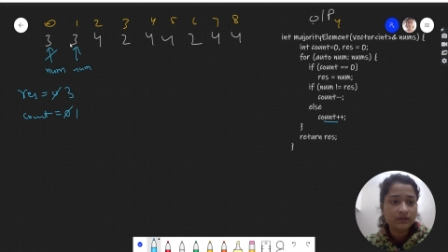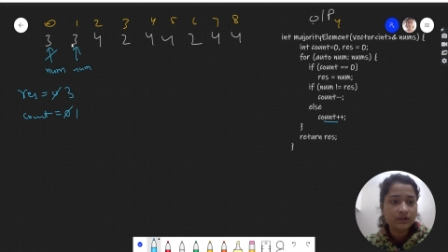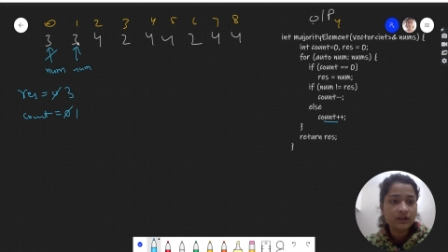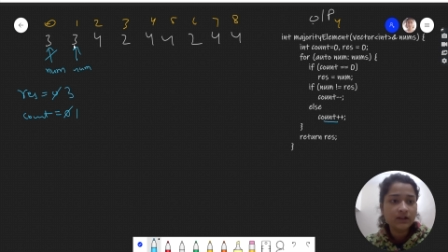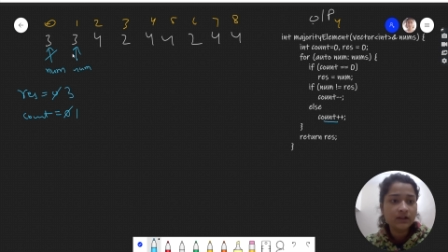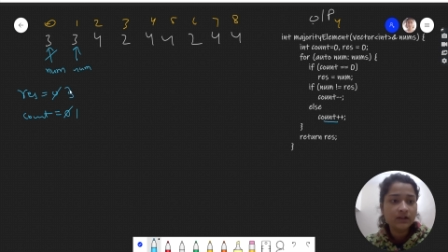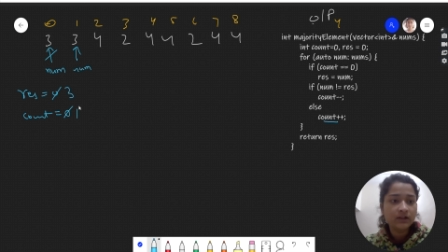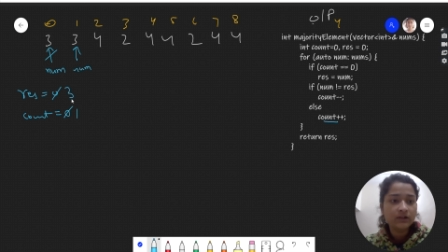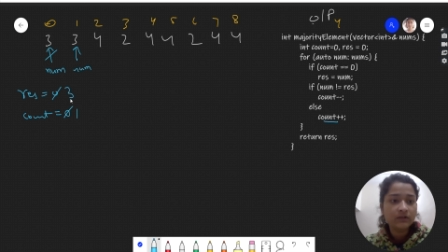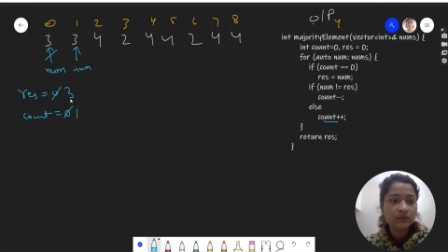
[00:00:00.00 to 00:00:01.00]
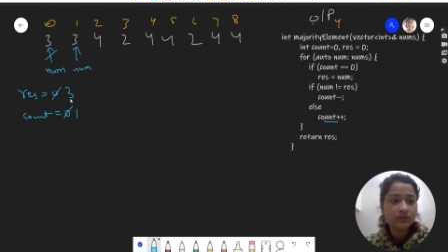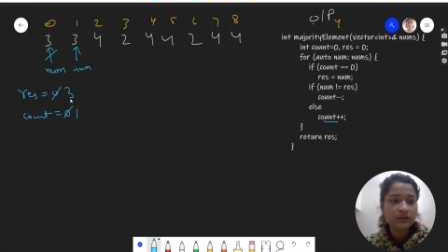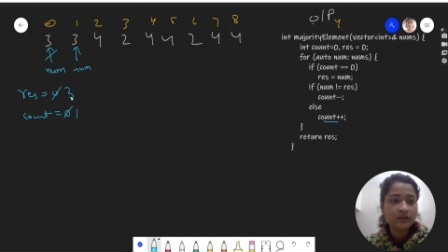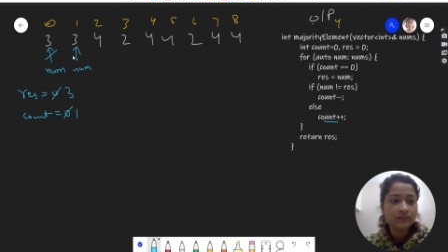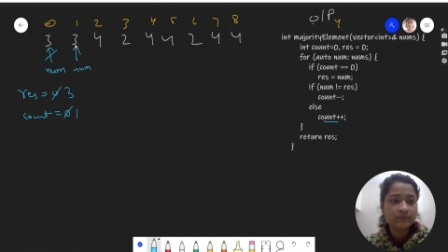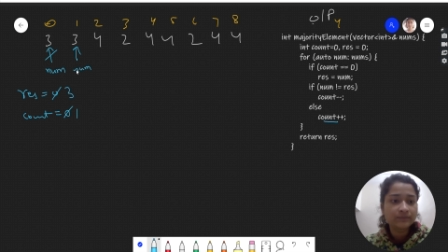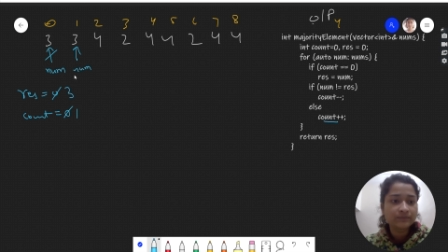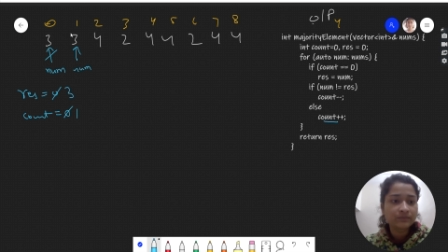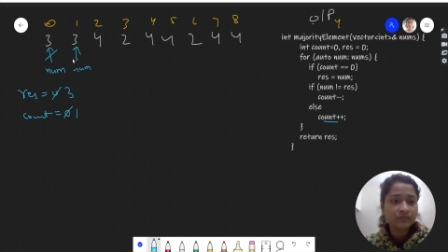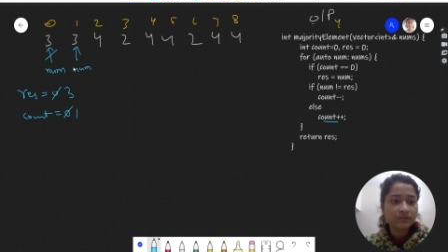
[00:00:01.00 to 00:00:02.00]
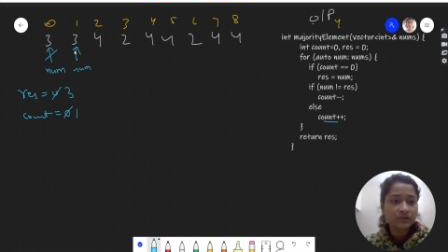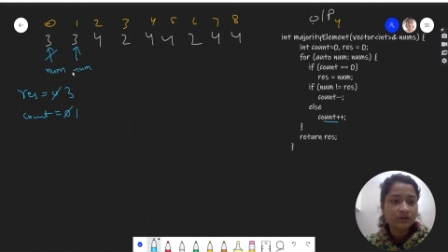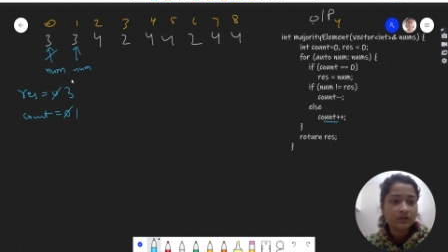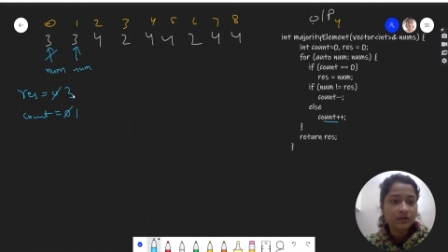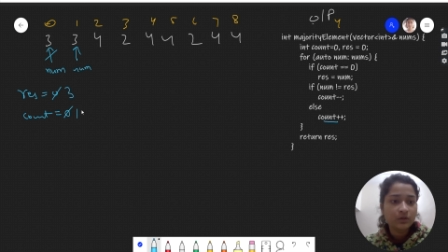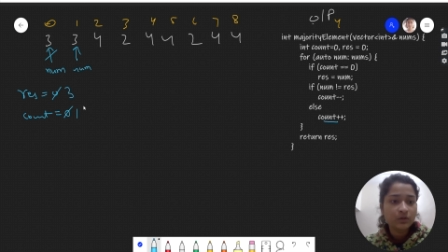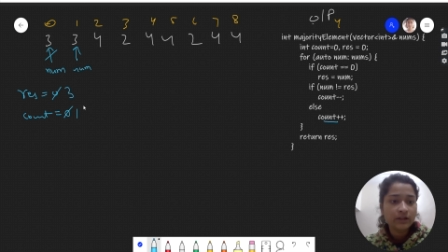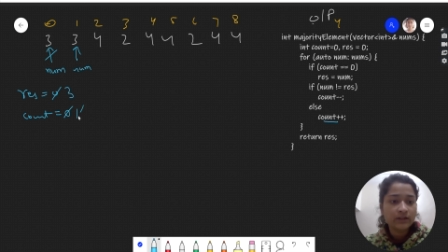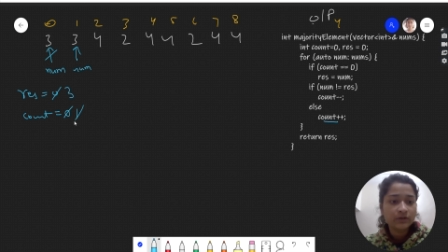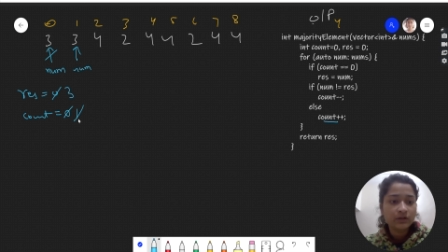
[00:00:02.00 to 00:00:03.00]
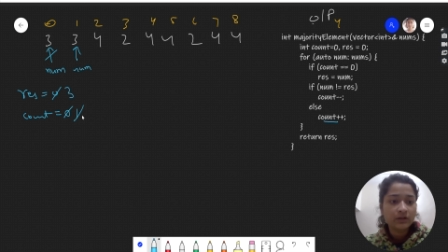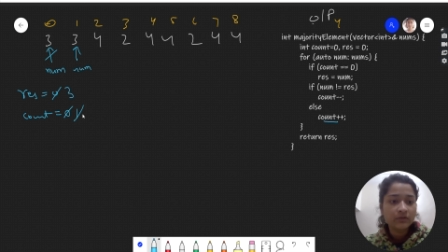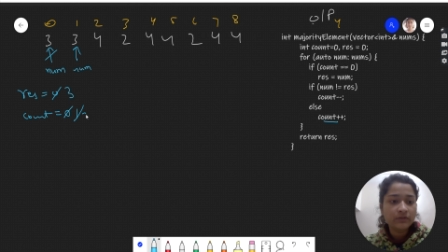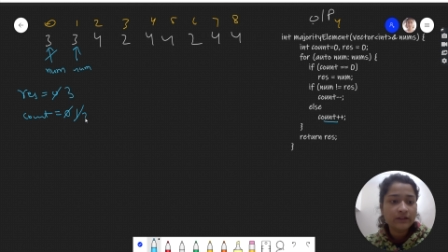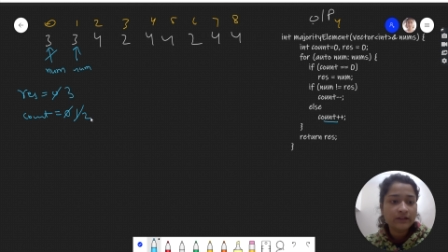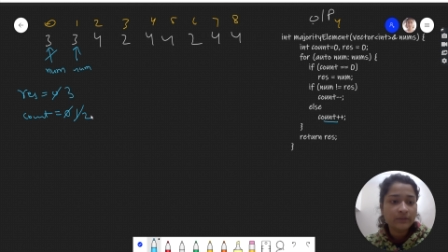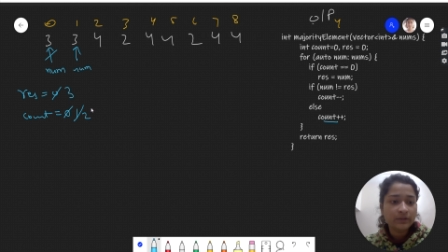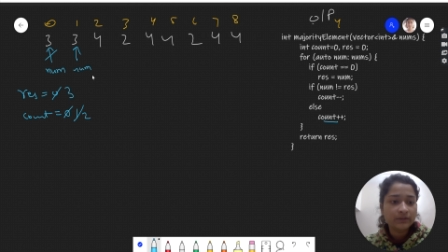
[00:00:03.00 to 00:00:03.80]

3 is equal to 3. Okay, so count will increment.